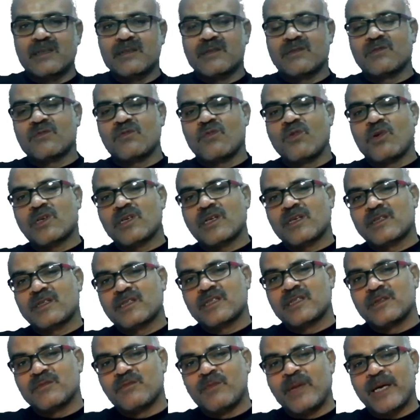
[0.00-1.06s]
what are
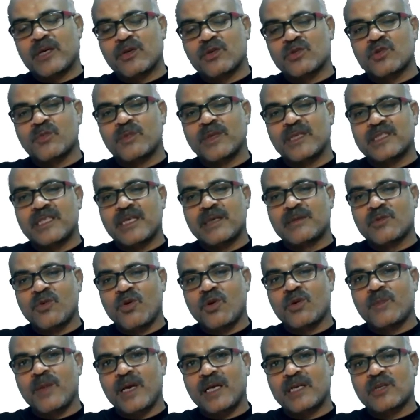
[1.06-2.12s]
the microsomal enzyme,
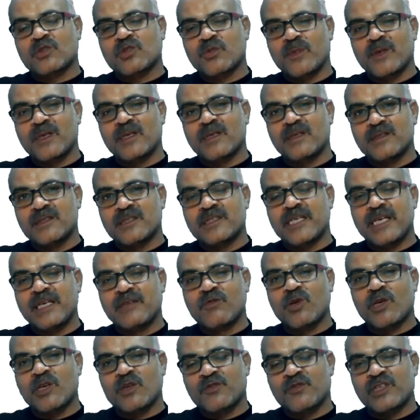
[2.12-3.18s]
non-microsomal
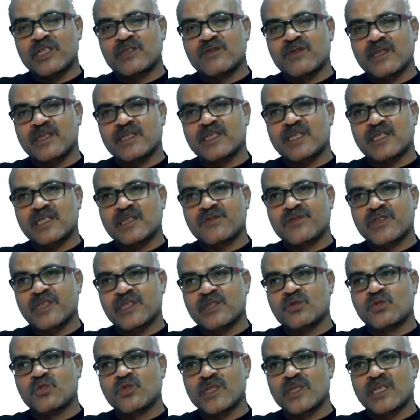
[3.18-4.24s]
enzyme, what are phase 1 reaction,
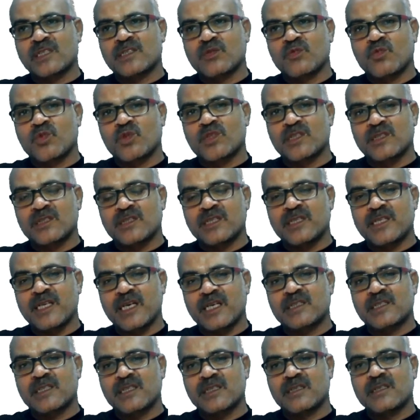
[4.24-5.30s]
phase 2 reaction, what is
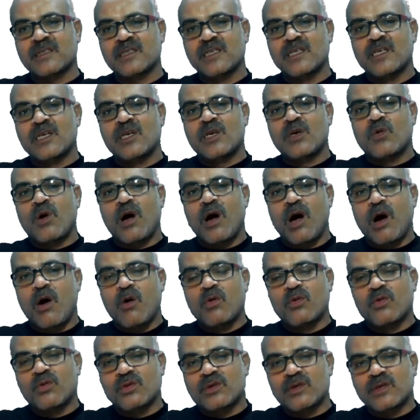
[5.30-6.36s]
induction,
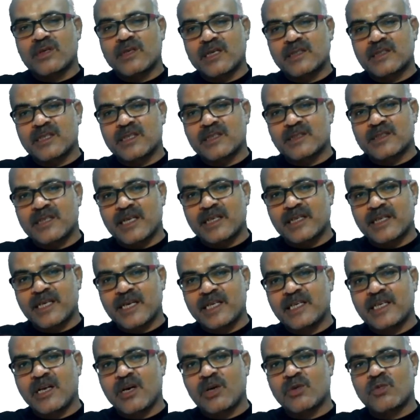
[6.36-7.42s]
how reactions are
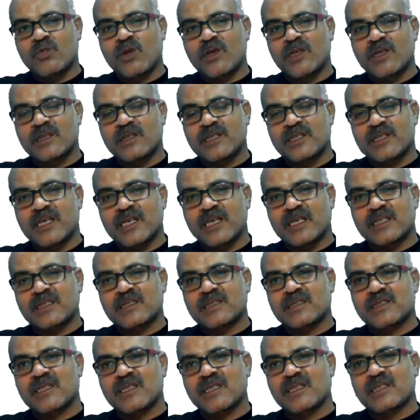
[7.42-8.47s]
carried out, what are the
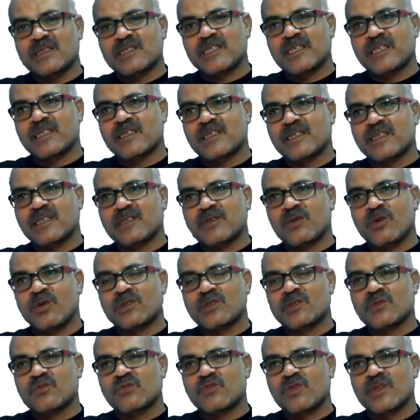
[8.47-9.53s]
drugs and their
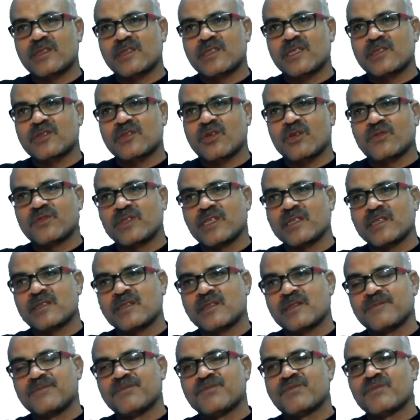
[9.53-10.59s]
consequences of
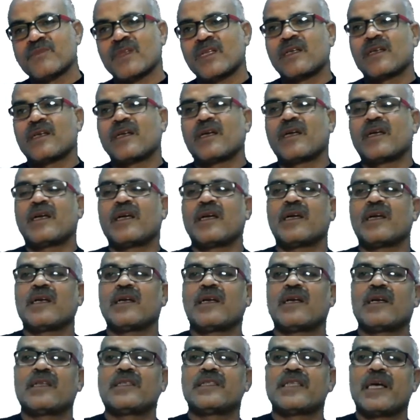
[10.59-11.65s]
this
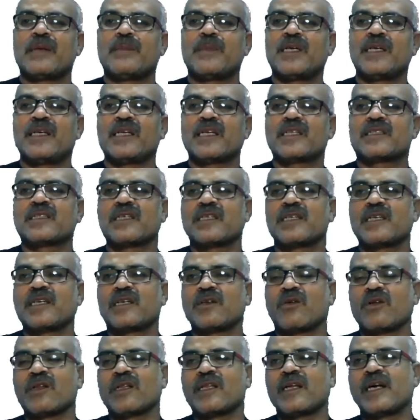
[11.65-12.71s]
enzyme induction
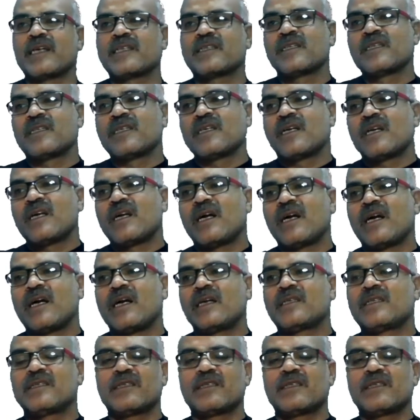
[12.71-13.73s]
and all that. And